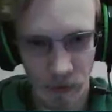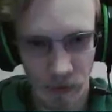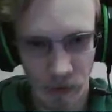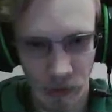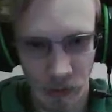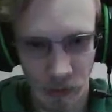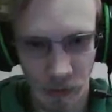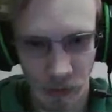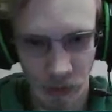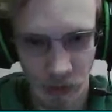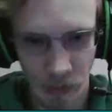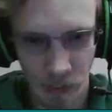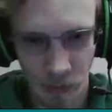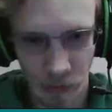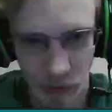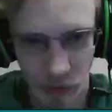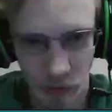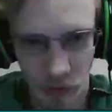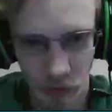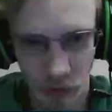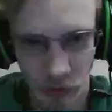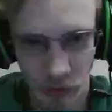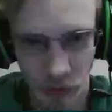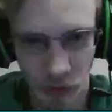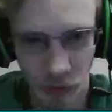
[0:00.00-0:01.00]
And then I'm gonna
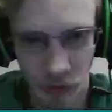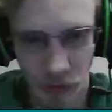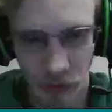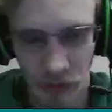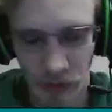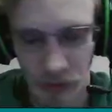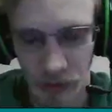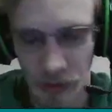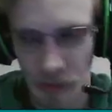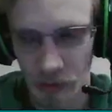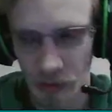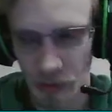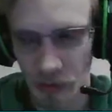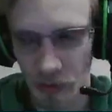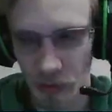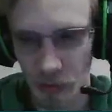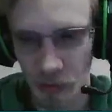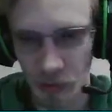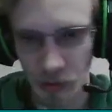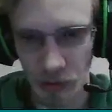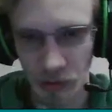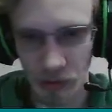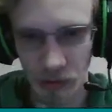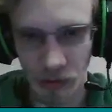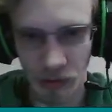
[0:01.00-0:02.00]
change her head to
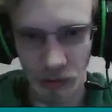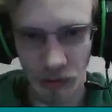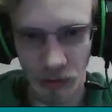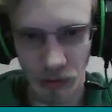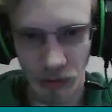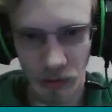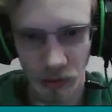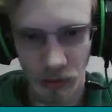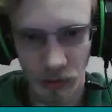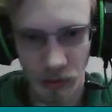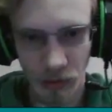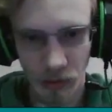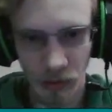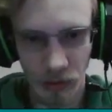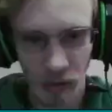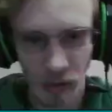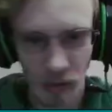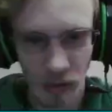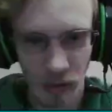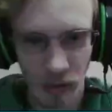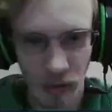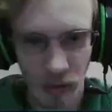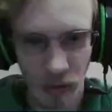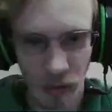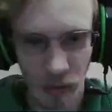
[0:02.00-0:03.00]
be
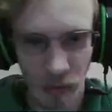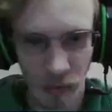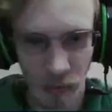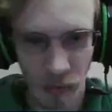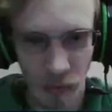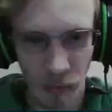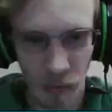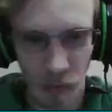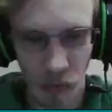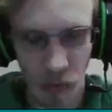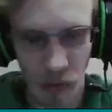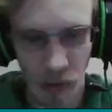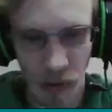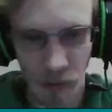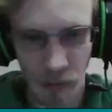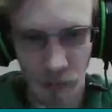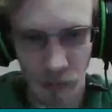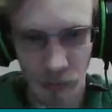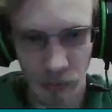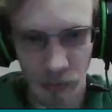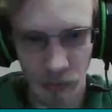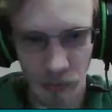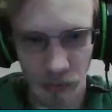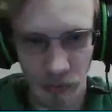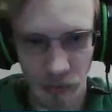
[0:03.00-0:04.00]
a bit more
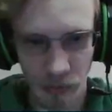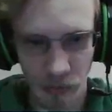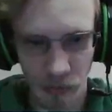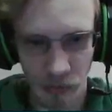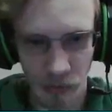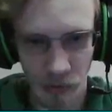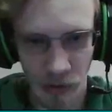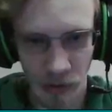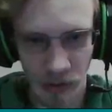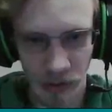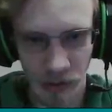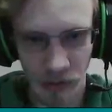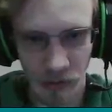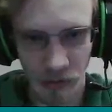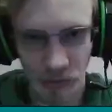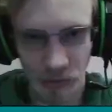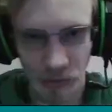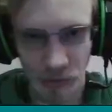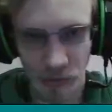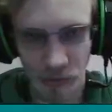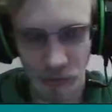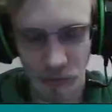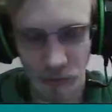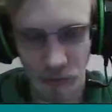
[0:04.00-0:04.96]
upright.